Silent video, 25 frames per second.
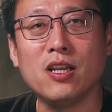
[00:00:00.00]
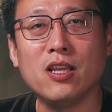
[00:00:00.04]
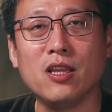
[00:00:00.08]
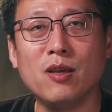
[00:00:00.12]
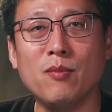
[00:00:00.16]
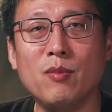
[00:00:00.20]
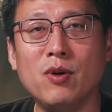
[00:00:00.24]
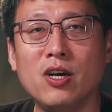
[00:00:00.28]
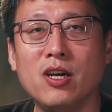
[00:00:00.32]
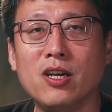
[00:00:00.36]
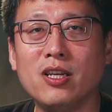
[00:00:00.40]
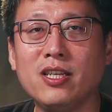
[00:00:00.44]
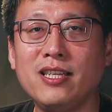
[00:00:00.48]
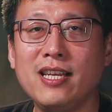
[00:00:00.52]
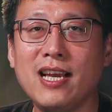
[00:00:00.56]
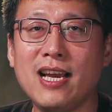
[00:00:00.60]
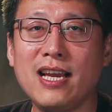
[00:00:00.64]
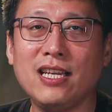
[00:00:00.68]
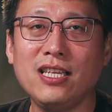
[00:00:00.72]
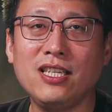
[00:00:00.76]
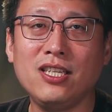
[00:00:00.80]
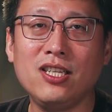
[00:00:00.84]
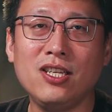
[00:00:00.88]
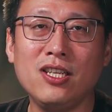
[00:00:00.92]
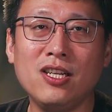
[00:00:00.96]
In our
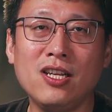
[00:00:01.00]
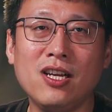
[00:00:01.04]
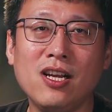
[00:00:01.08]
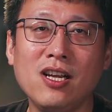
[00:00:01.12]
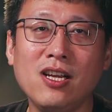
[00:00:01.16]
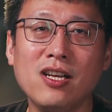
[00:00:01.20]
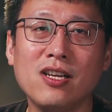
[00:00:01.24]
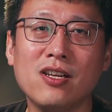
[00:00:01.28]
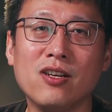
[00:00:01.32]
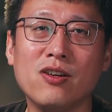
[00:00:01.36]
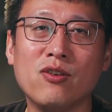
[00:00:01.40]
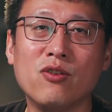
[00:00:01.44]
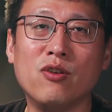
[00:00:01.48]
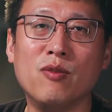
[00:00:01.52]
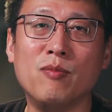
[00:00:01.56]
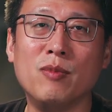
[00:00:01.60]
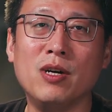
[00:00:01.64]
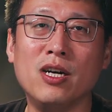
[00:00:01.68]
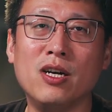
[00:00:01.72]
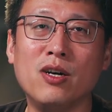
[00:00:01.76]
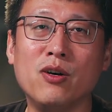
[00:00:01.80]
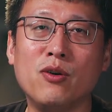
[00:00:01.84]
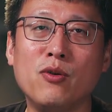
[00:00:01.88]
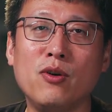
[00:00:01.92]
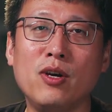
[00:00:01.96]
next video, we'll
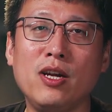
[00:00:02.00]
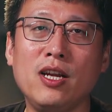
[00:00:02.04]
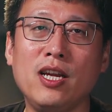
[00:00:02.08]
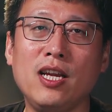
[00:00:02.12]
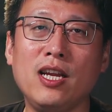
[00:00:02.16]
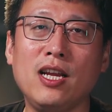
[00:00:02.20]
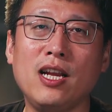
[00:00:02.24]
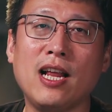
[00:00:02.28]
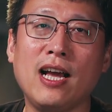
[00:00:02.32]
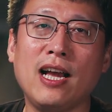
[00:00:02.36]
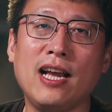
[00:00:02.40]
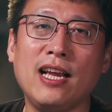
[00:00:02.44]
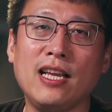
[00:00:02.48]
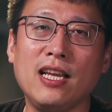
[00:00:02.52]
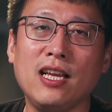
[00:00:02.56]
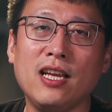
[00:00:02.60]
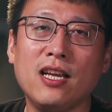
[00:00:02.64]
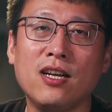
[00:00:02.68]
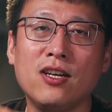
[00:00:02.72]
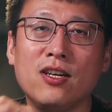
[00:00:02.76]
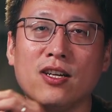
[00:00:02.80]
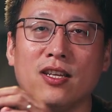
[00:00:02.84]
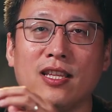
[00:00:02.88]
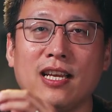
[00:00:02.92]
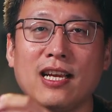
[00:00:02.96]
explore
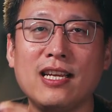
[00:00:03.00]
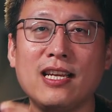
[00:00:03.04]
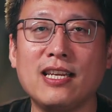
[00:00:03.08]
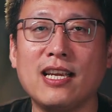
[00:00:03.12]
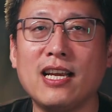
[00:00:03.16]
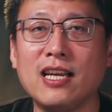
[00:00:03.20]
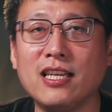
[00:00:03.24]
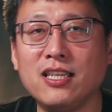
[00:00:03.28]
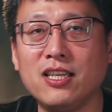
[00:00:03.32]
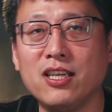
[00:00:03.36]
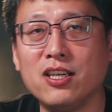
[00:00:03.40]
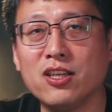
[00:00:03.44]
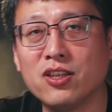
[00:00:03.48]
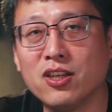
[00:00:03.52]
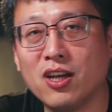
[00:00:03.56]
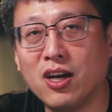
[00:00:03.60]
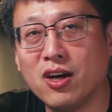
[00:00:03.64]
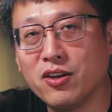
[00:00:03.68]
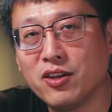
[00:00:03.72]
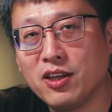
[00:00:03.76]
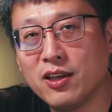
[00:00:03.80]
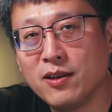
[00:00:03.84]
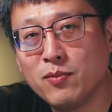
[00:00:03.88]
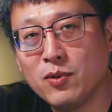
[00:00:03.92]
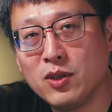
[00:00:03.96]

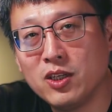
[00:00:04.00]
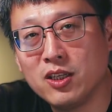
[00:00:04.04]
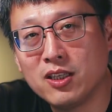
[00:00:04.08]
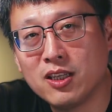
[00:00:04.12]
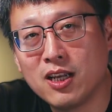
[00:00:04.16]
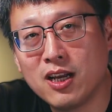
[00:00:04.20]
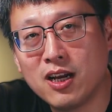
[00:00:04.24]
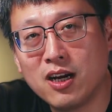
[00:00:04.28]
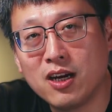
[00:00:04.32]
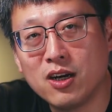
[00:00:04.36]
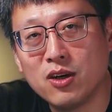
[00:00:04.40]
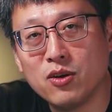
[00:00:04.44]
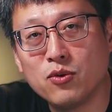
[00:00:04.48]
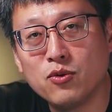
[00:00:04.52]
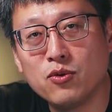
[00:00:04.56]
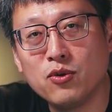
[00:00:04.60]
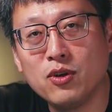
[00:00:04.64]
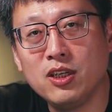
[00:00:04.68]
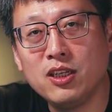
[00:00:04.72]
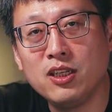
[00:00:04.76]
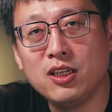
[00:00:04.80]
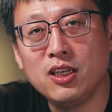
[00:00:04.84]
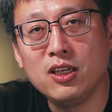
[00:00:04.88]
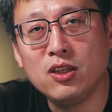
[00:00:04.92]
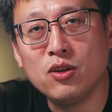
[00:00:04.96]
ESP32's latest
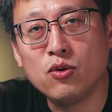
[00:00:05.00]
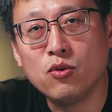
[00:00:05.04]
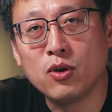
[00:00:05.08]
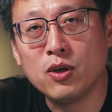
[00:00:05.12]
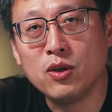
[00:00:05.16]
C6